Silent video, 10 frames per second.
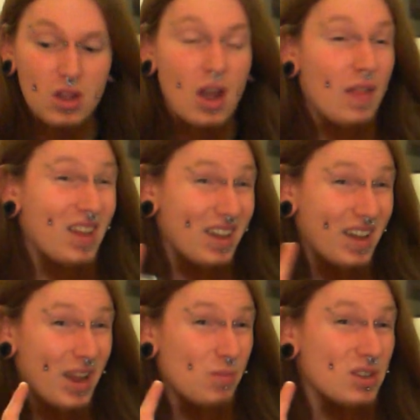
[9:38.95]
and that
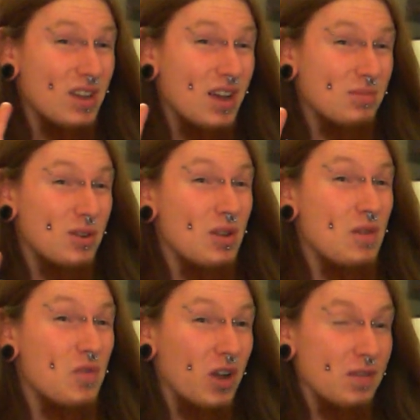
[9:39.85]
game was absolutely
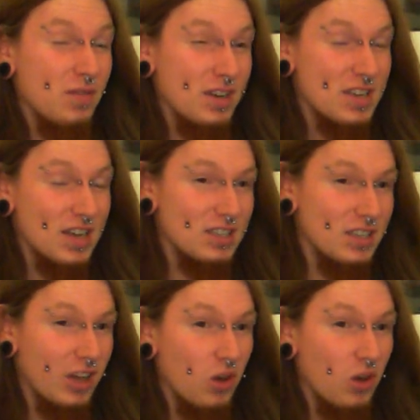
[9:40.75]
fucking fantastic.